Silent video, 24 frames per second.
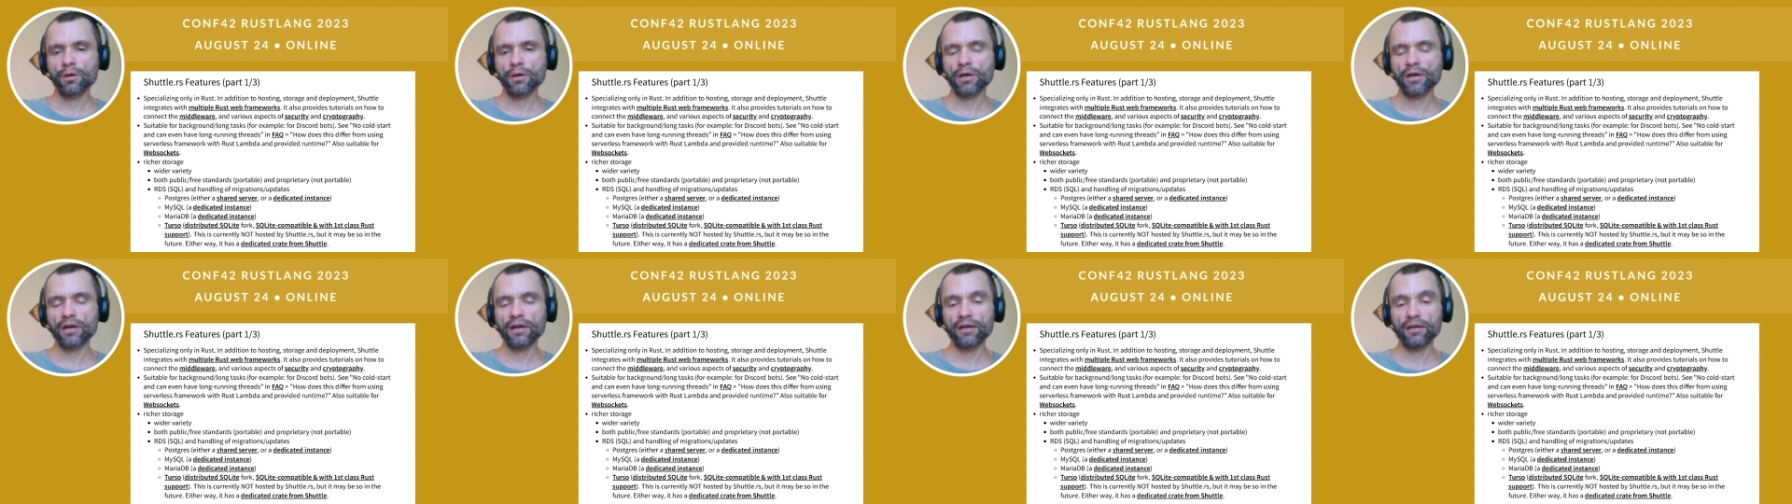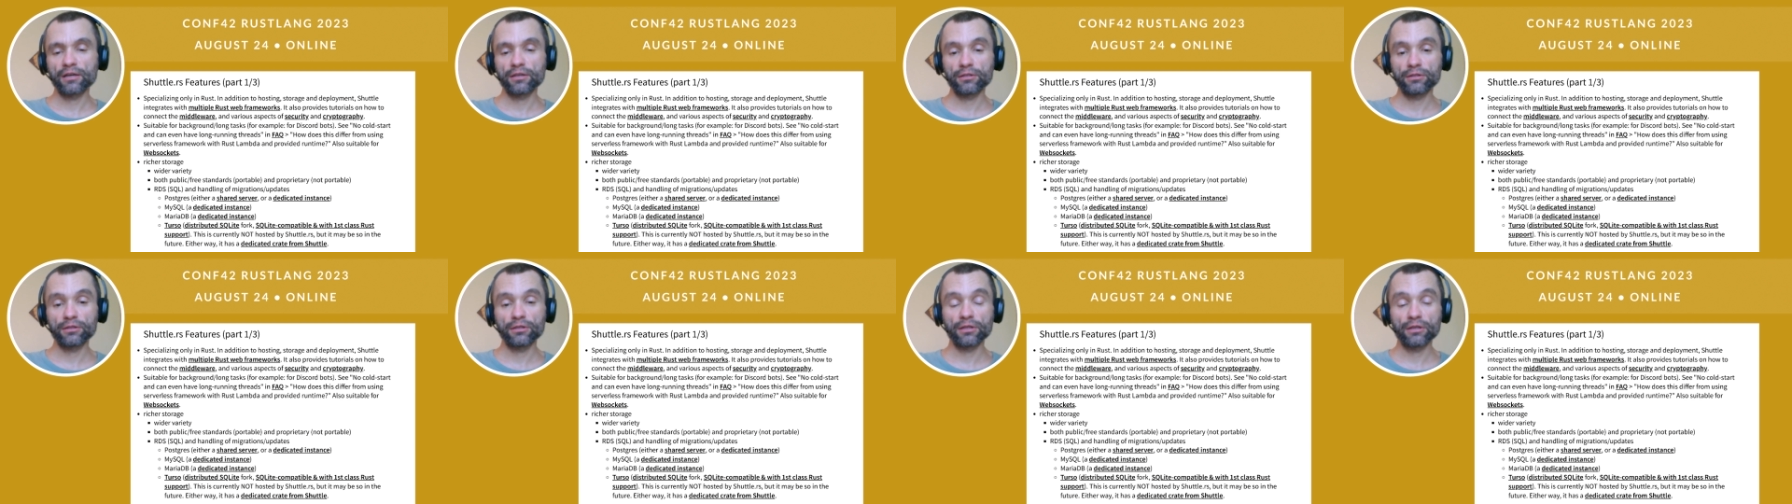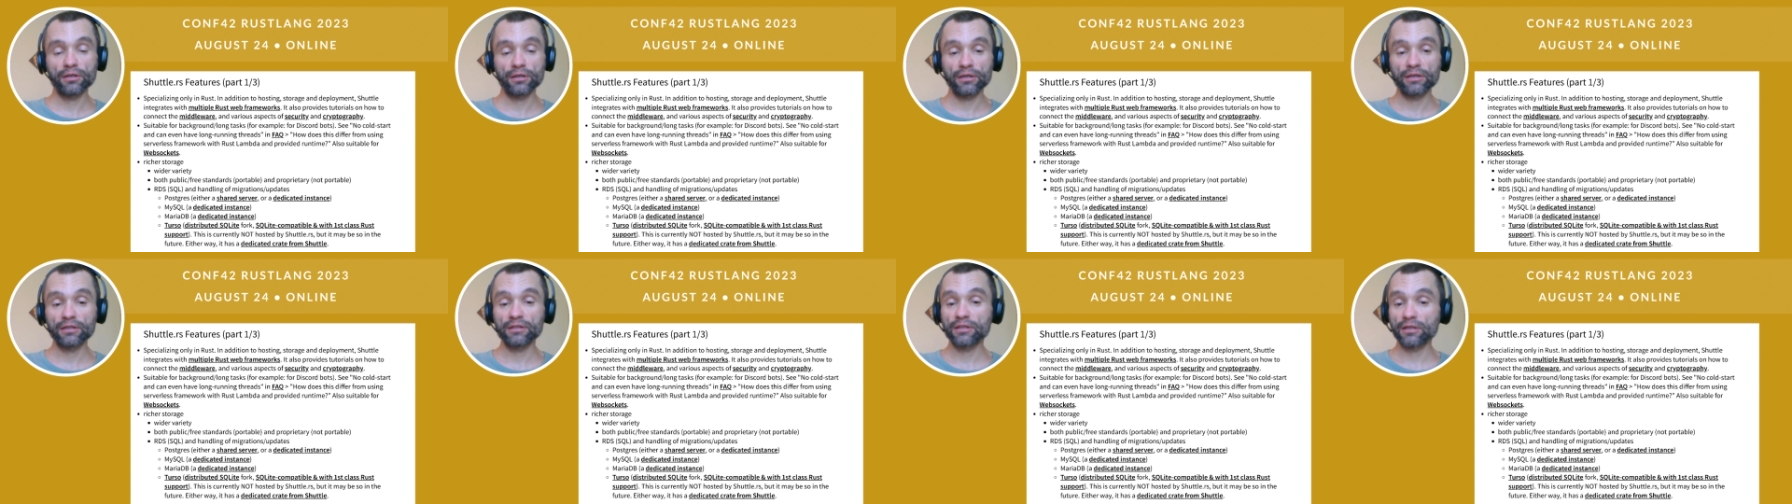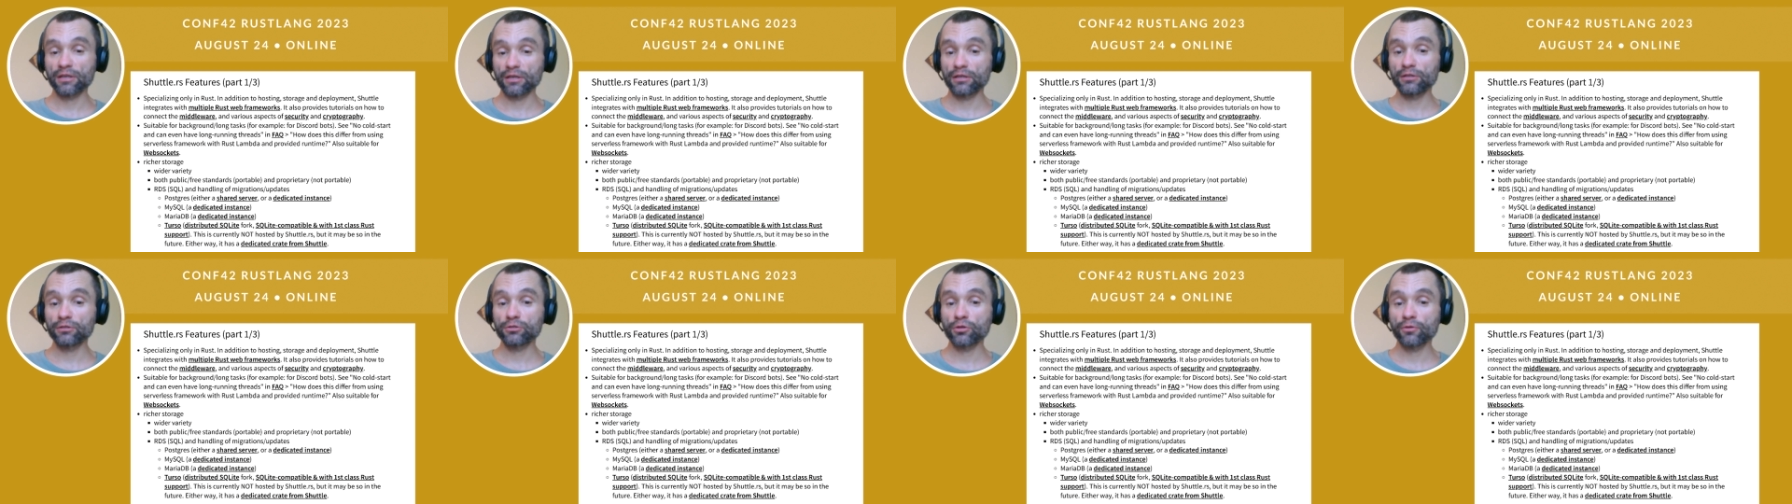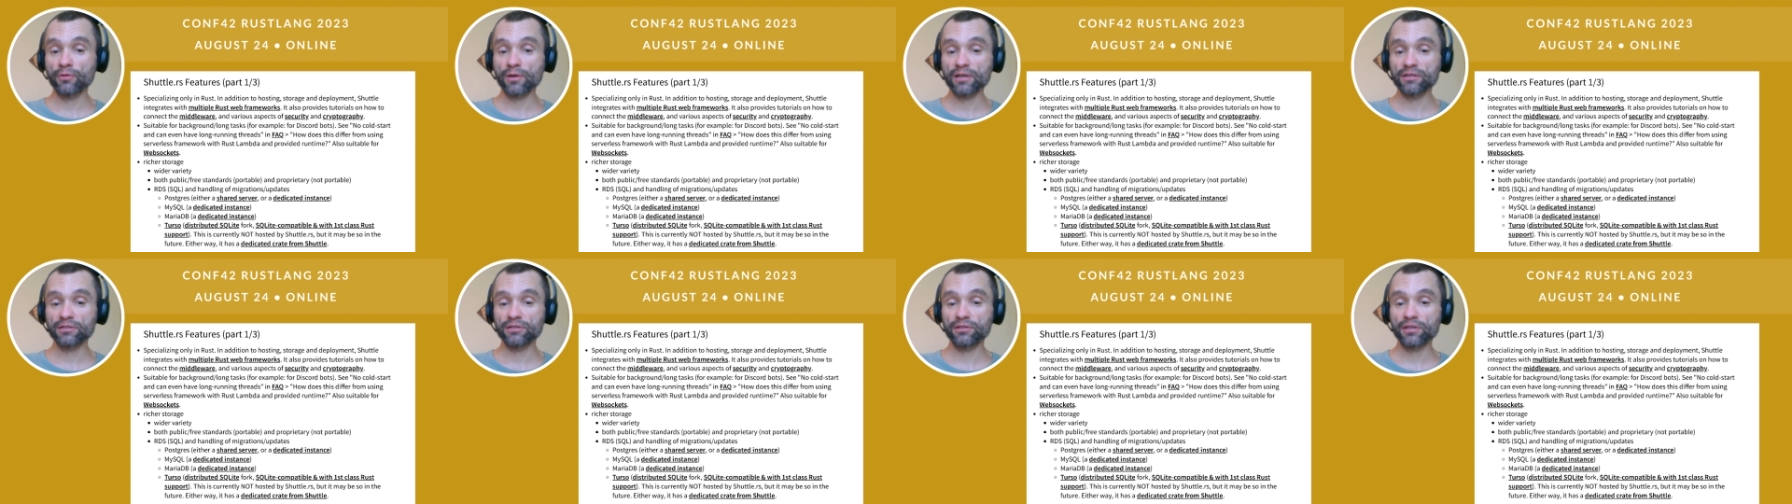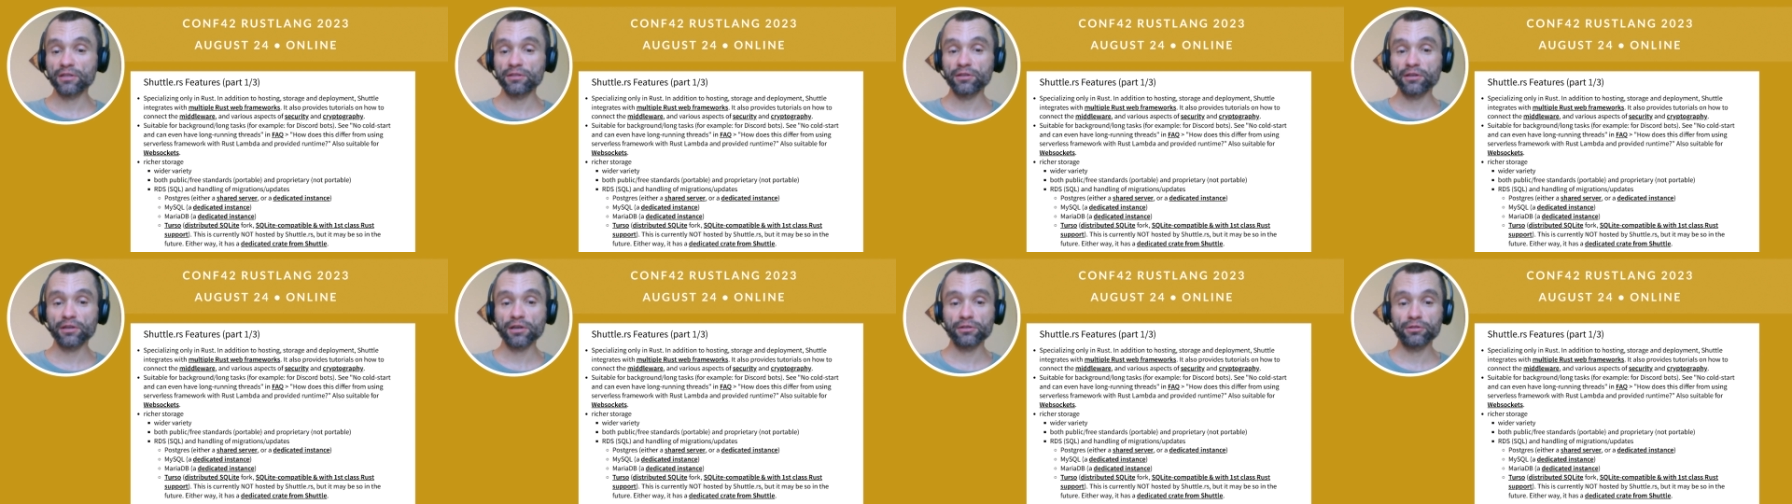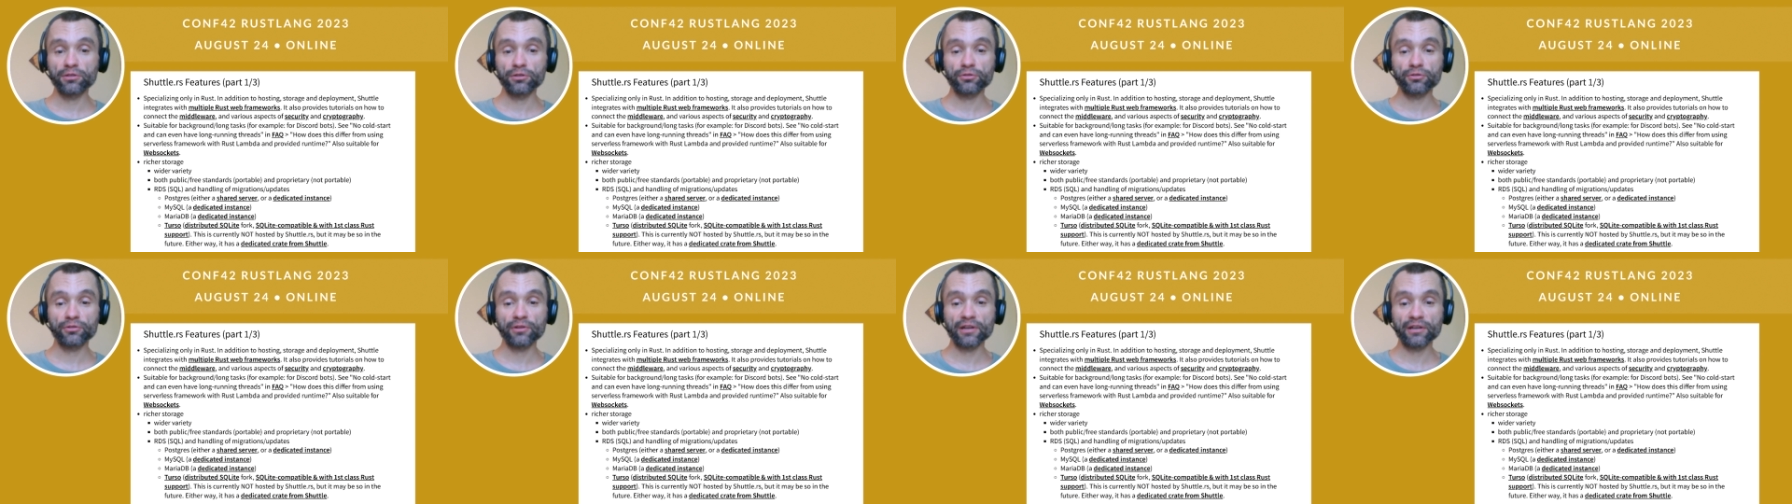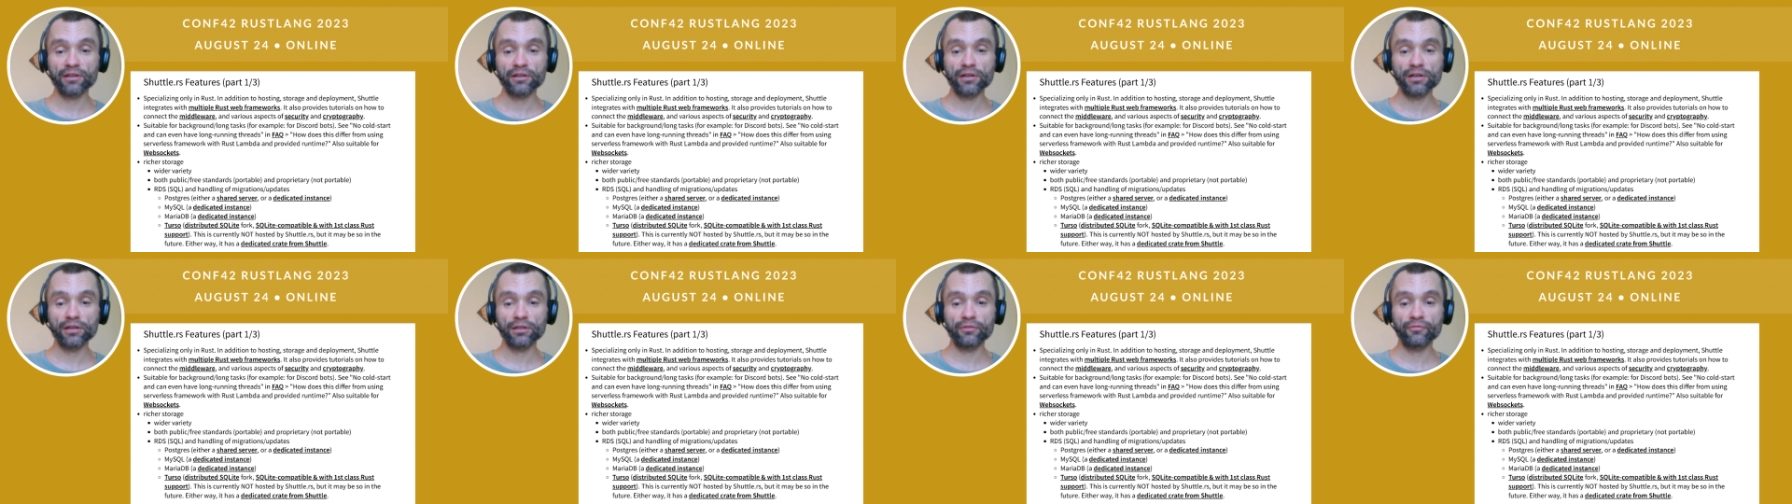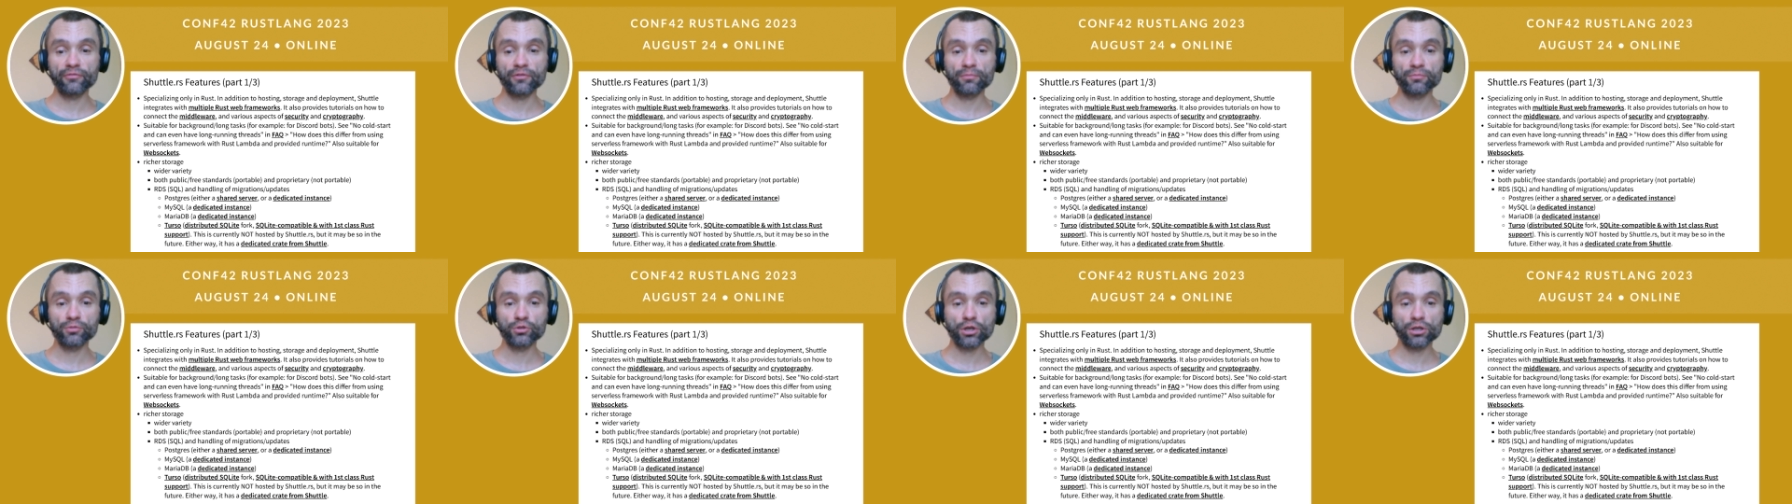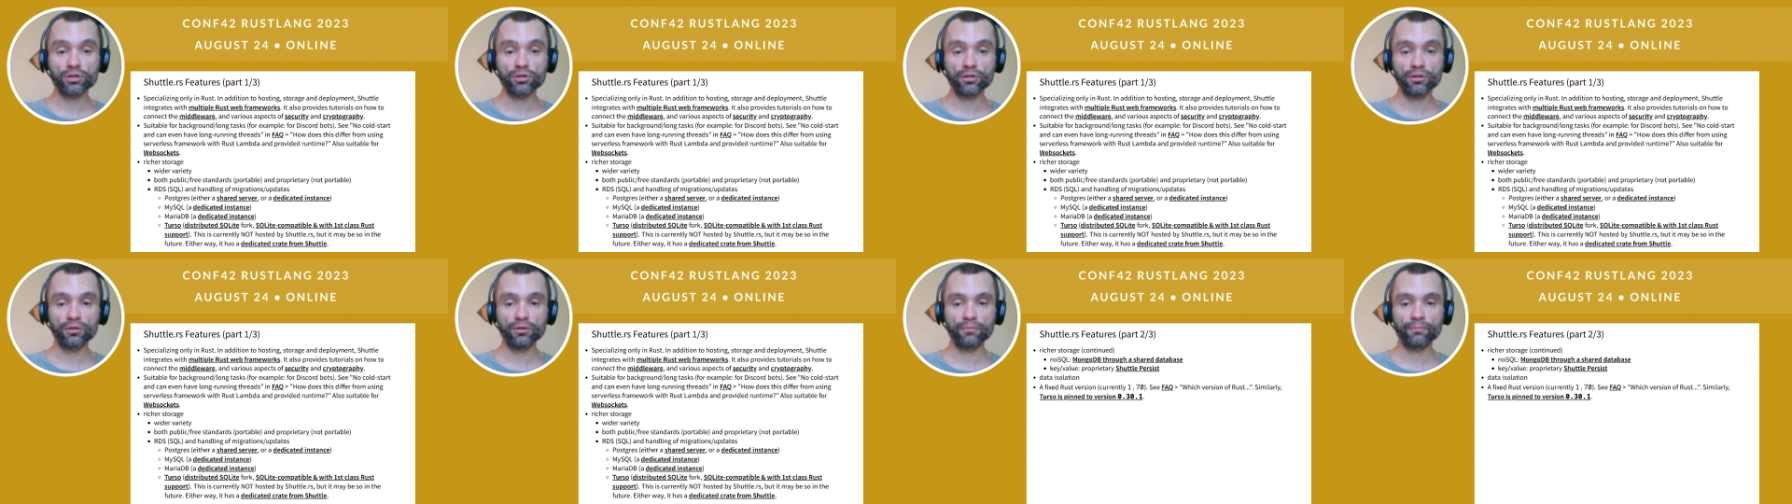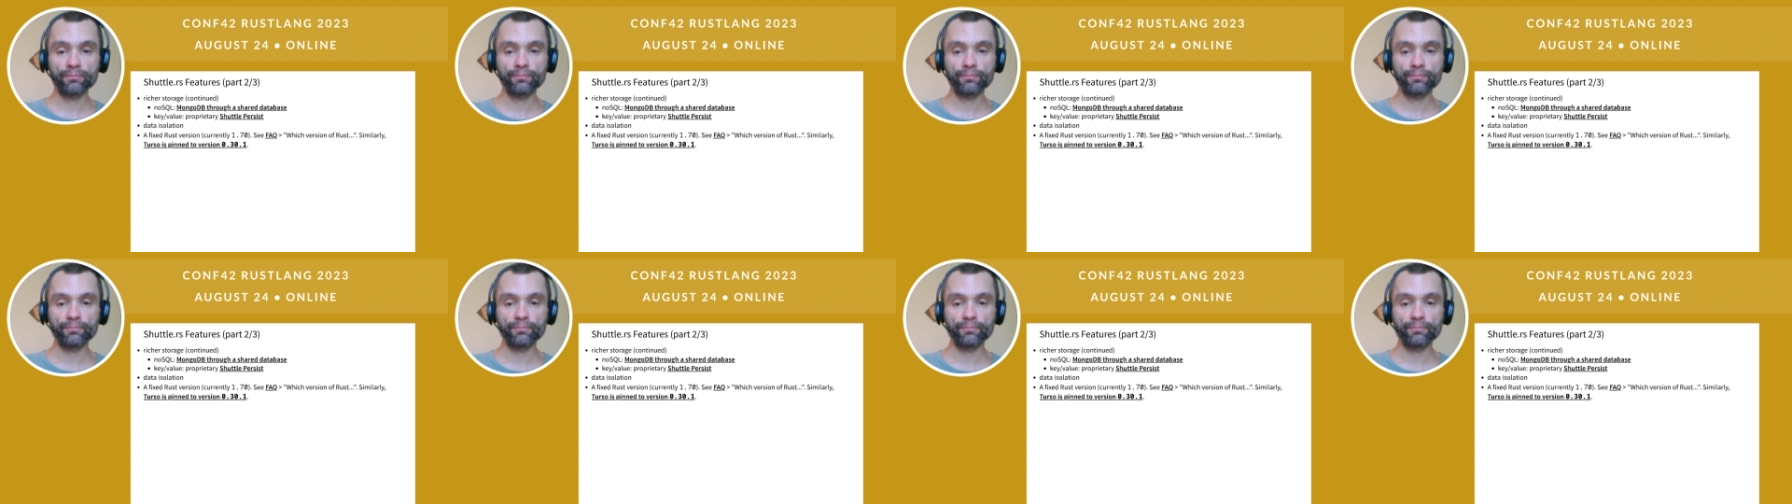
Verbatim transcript: and uh, it also has a dedicated crate from Shuttle.